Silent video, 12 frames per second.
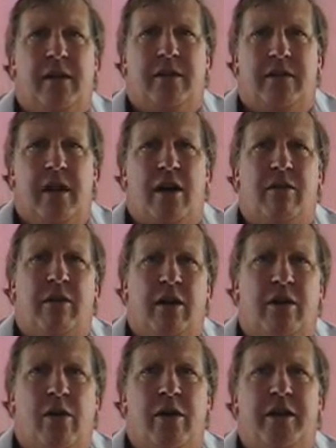So,
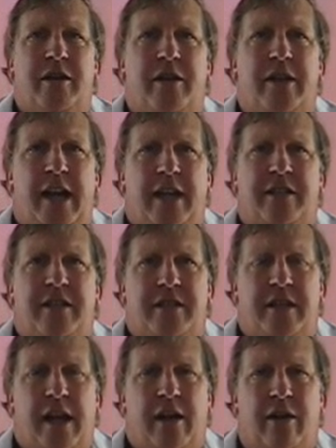according to the ANSI
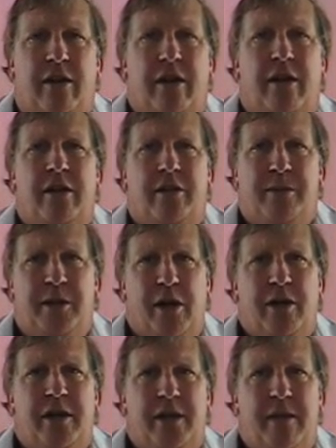standard, to be
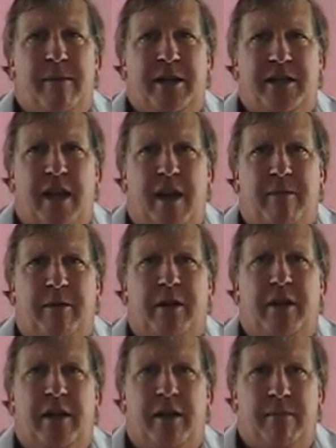called a DMX cable,
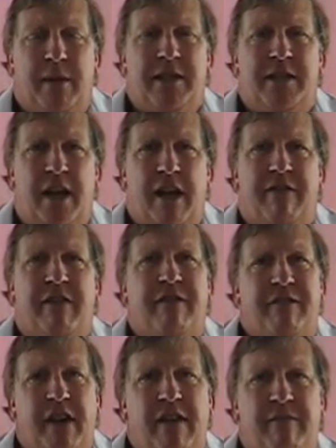it must have
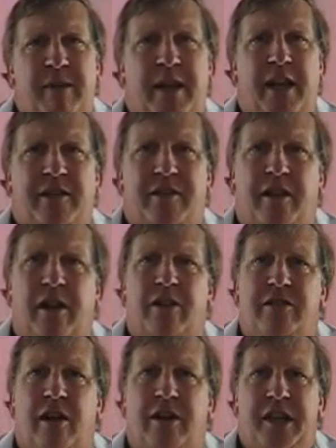5-pin
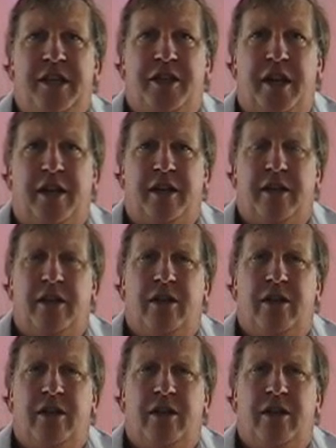XLRs on each end,